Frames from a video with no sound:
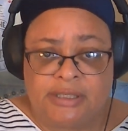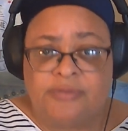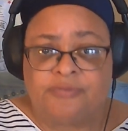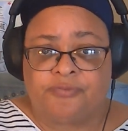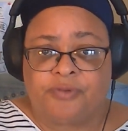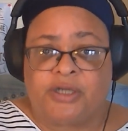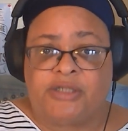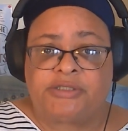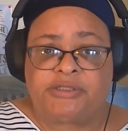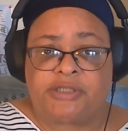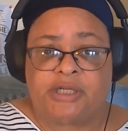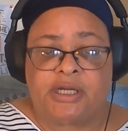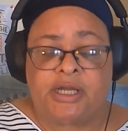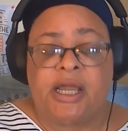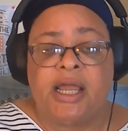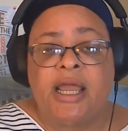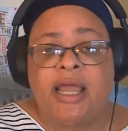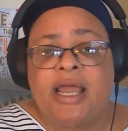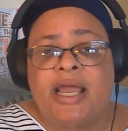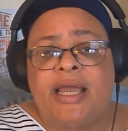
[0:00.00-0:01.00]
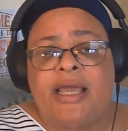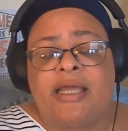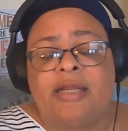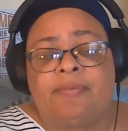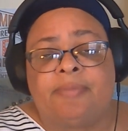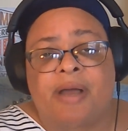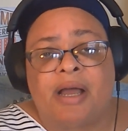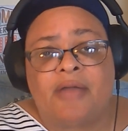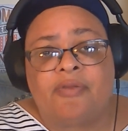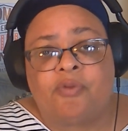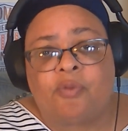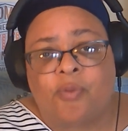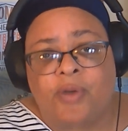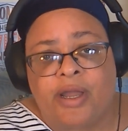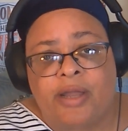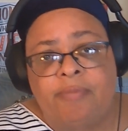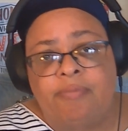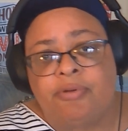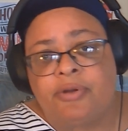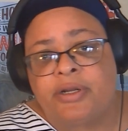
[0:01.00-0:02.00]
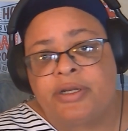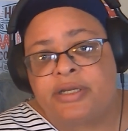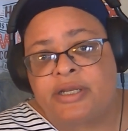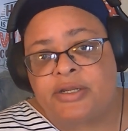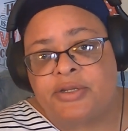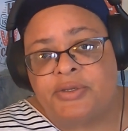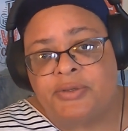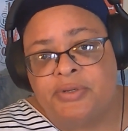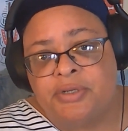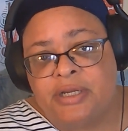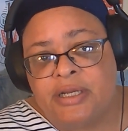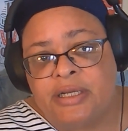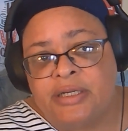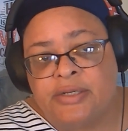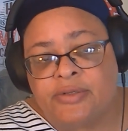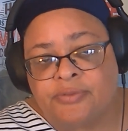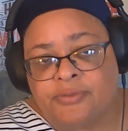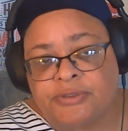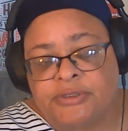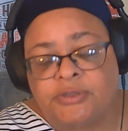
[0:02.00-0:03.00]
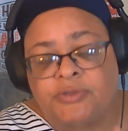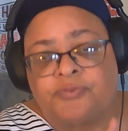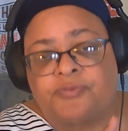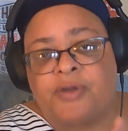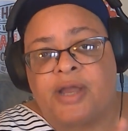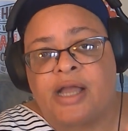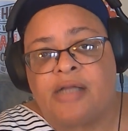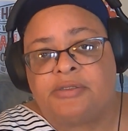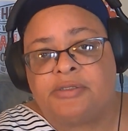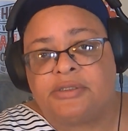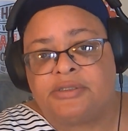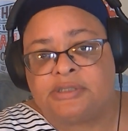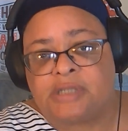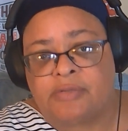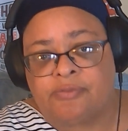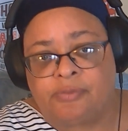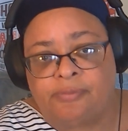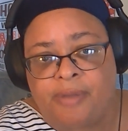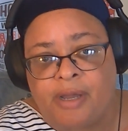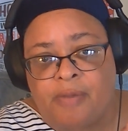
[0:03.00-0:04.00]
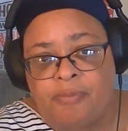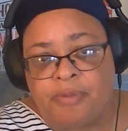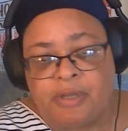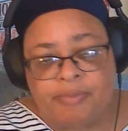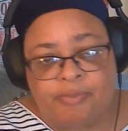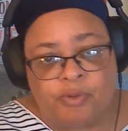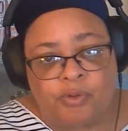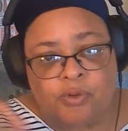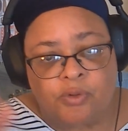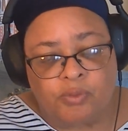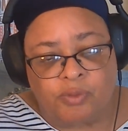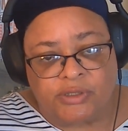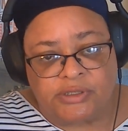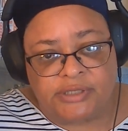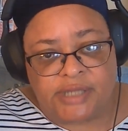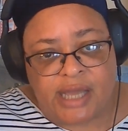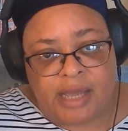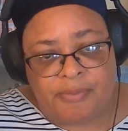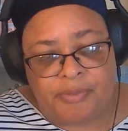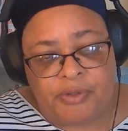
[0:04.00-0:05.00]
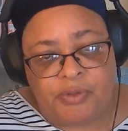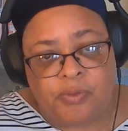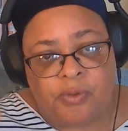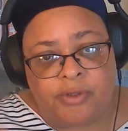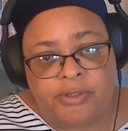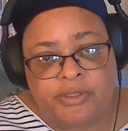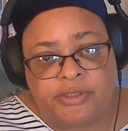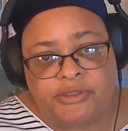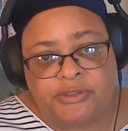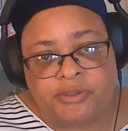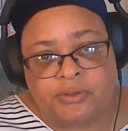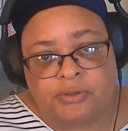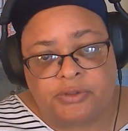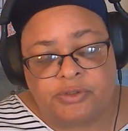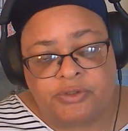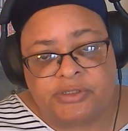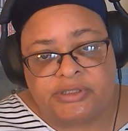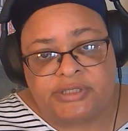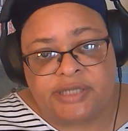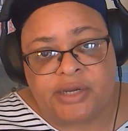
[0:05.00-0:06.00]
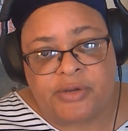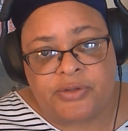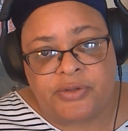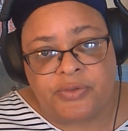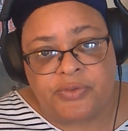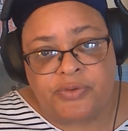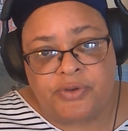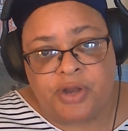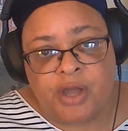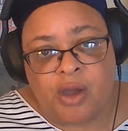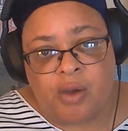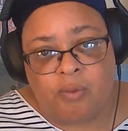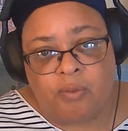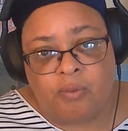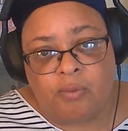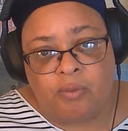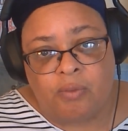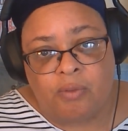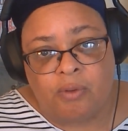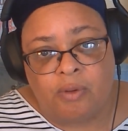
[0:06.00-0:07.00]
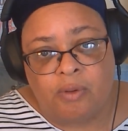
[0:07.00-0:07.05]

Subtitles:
Russia. And by the way, Brittany, you need to surround yourself about people who would tap you on your shoulder and tell you no.